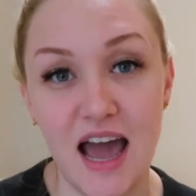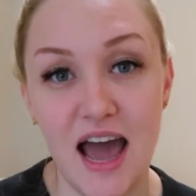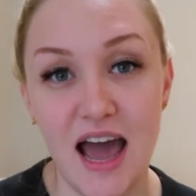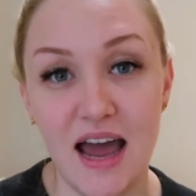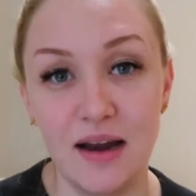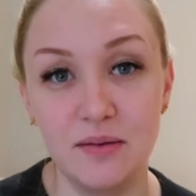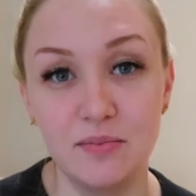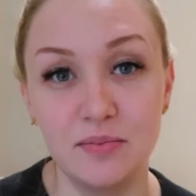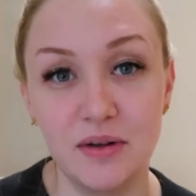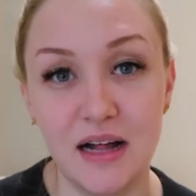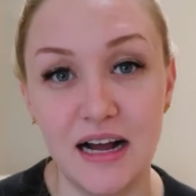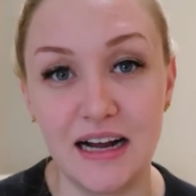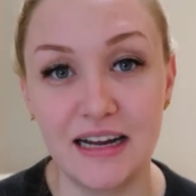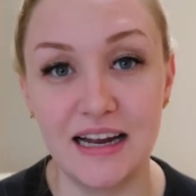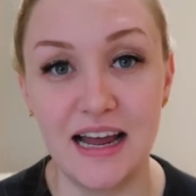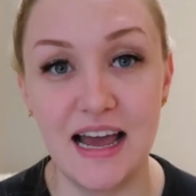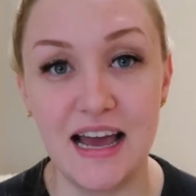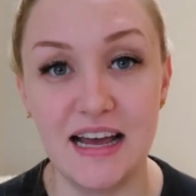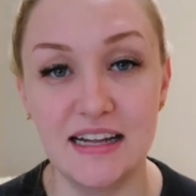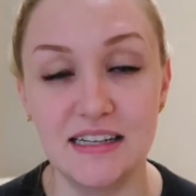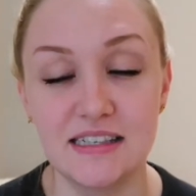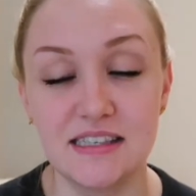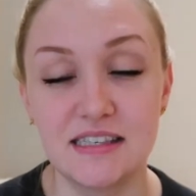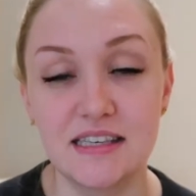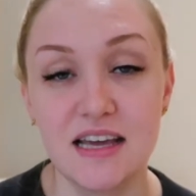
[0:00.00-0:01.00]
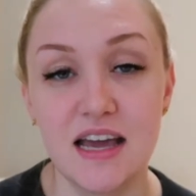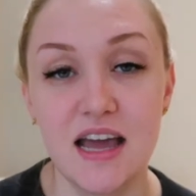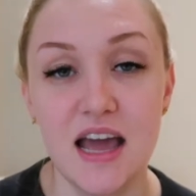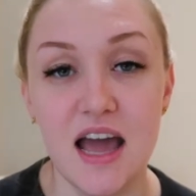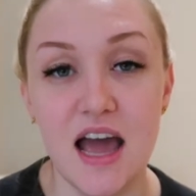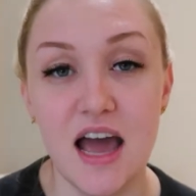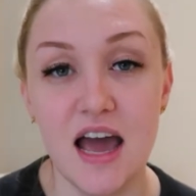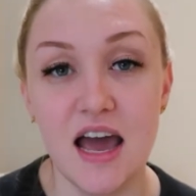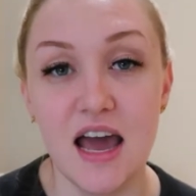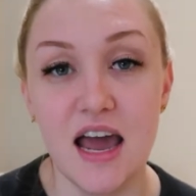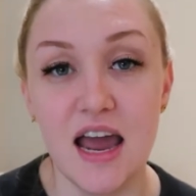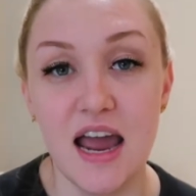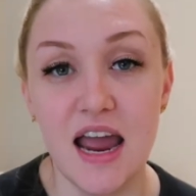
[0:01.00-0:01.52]
had blackheads,
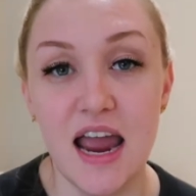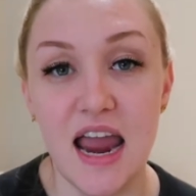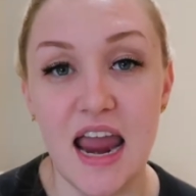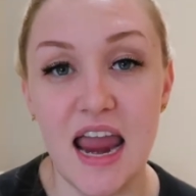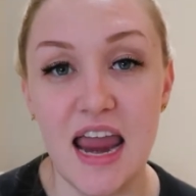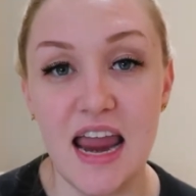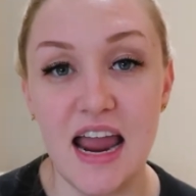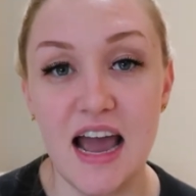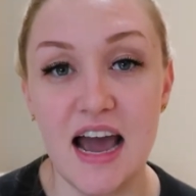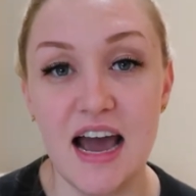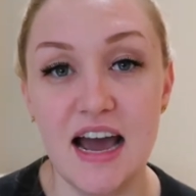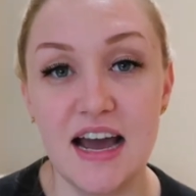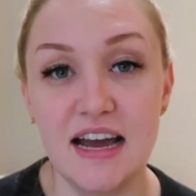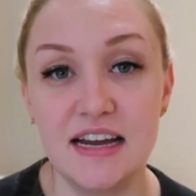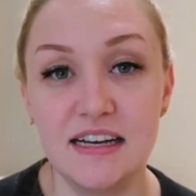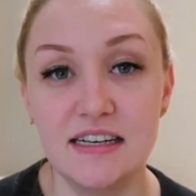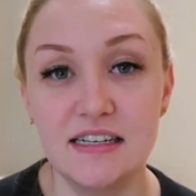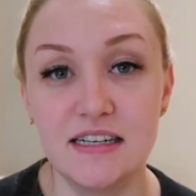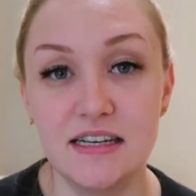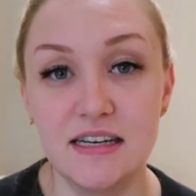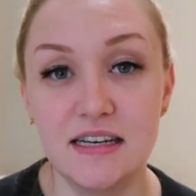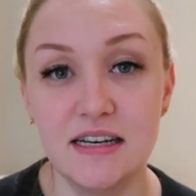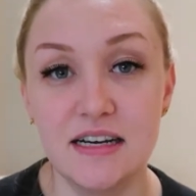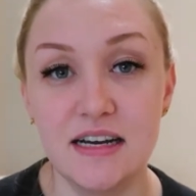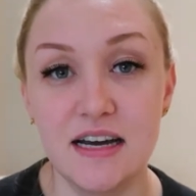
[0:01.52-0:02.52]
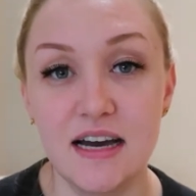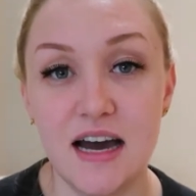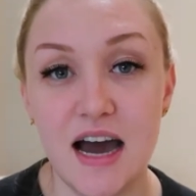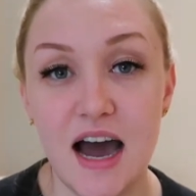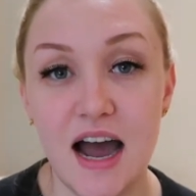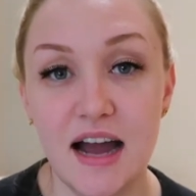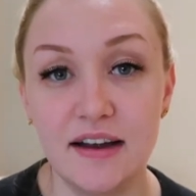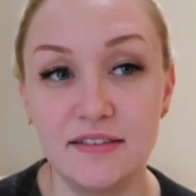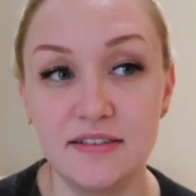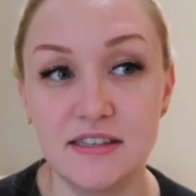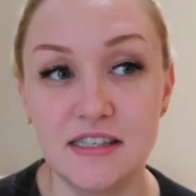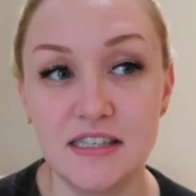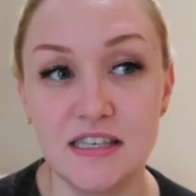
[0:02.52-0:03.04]
and
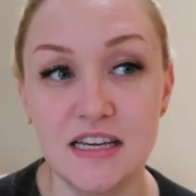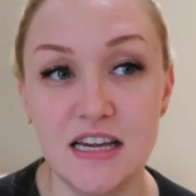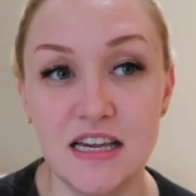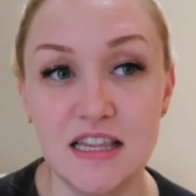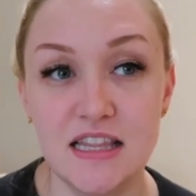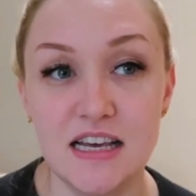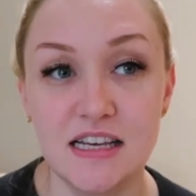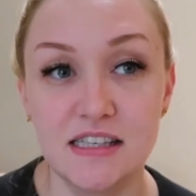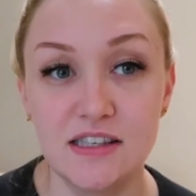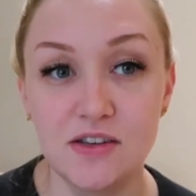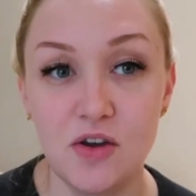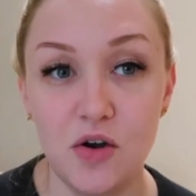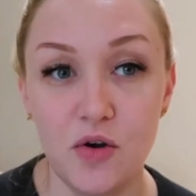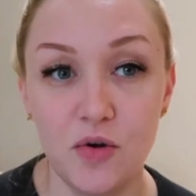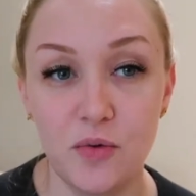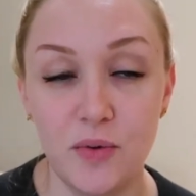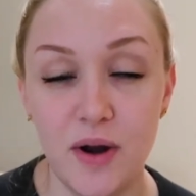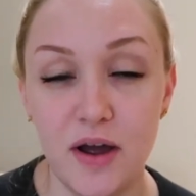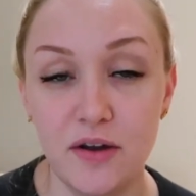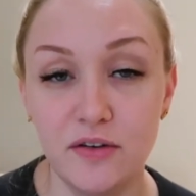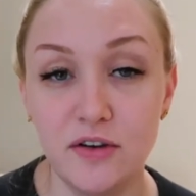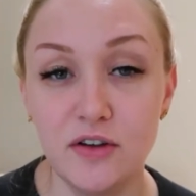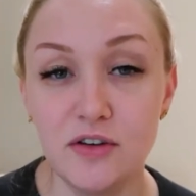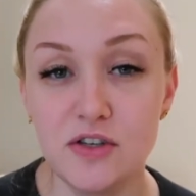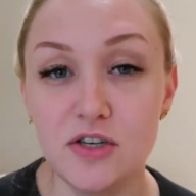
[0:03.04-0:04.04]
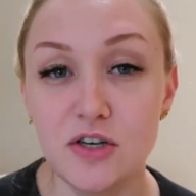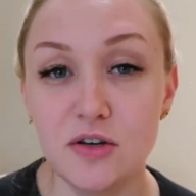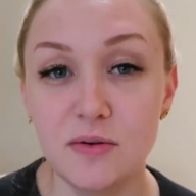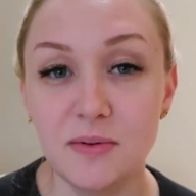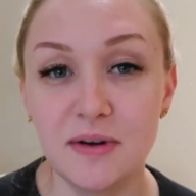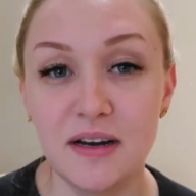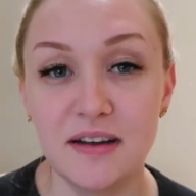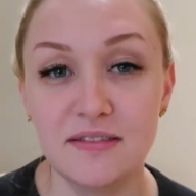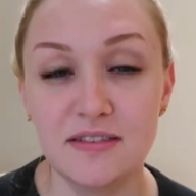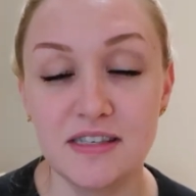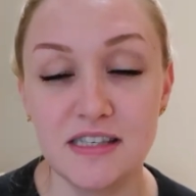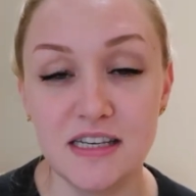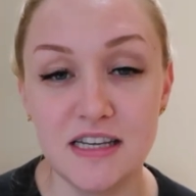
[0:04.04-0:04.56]
I've seen this go around YouTube,
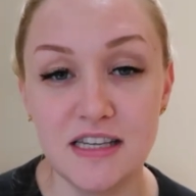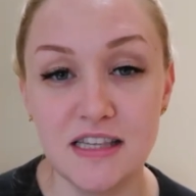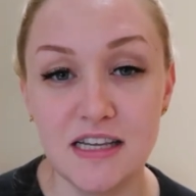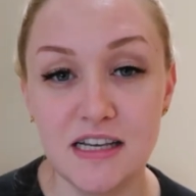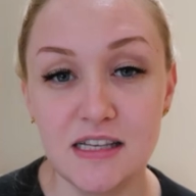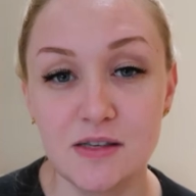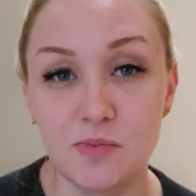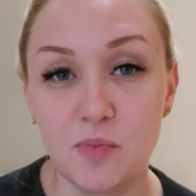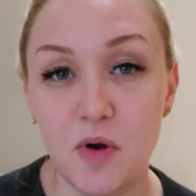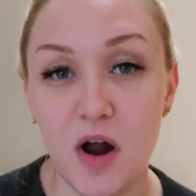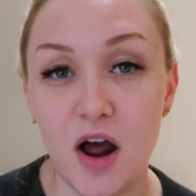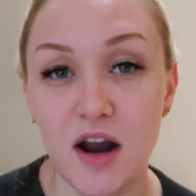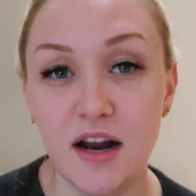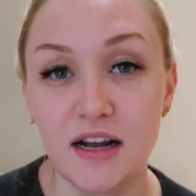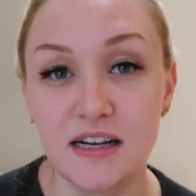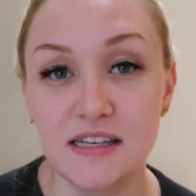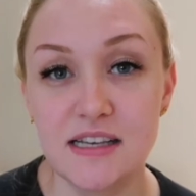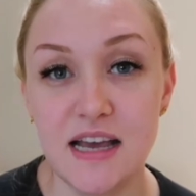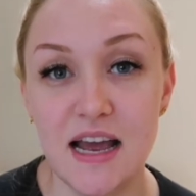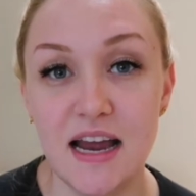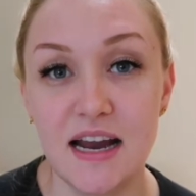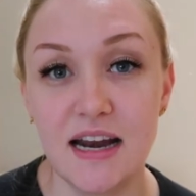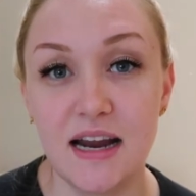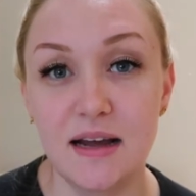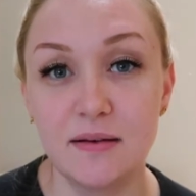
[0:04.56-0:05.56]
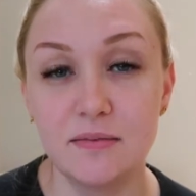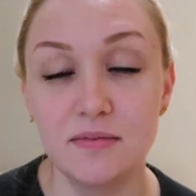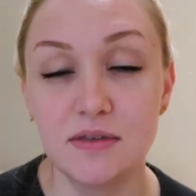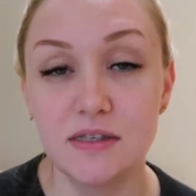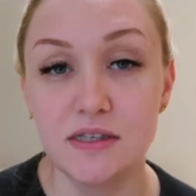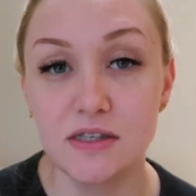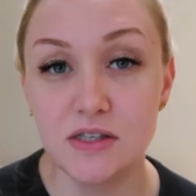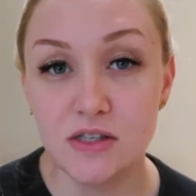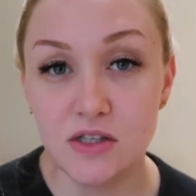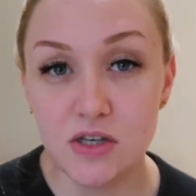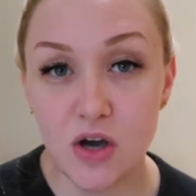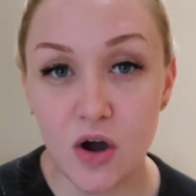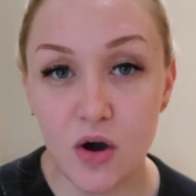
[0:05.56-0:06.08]
and I've seen these products, and I'm
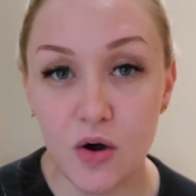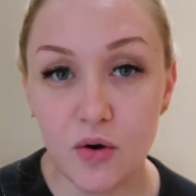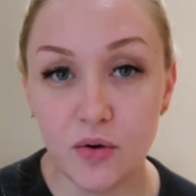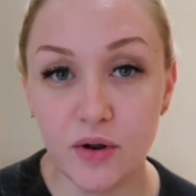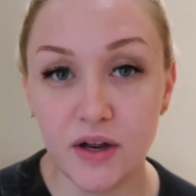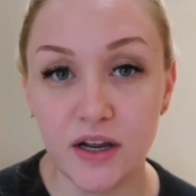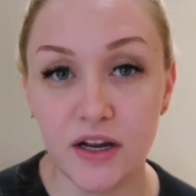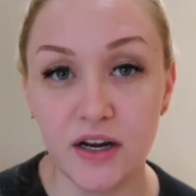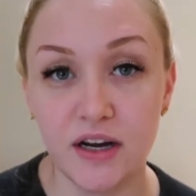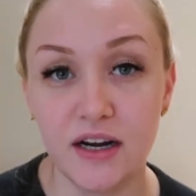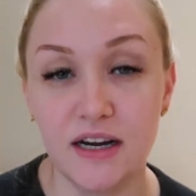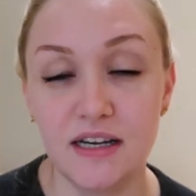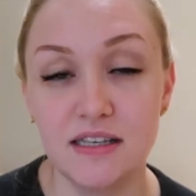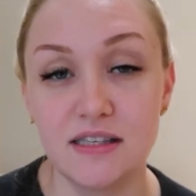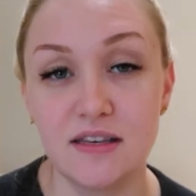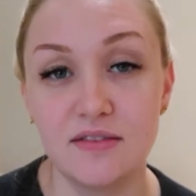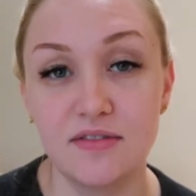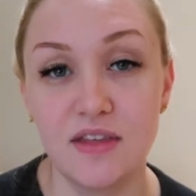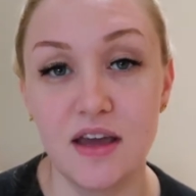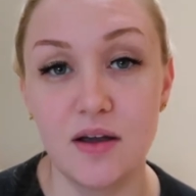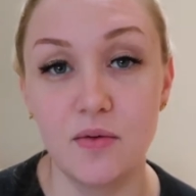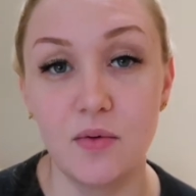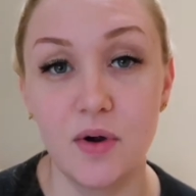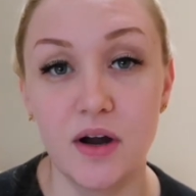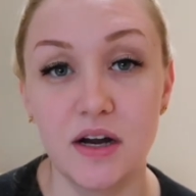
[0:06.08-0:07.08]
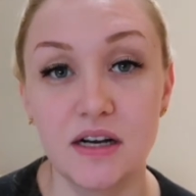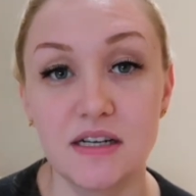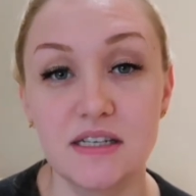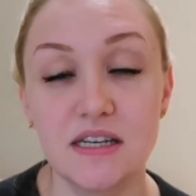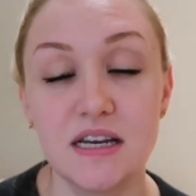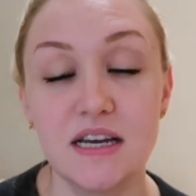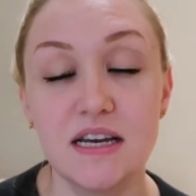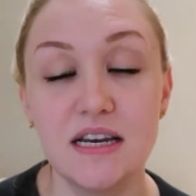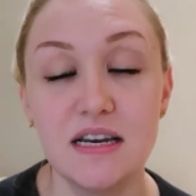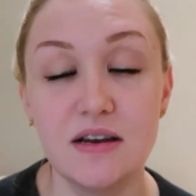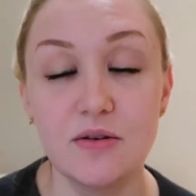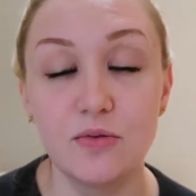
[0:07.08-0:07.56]
so curious if they worked.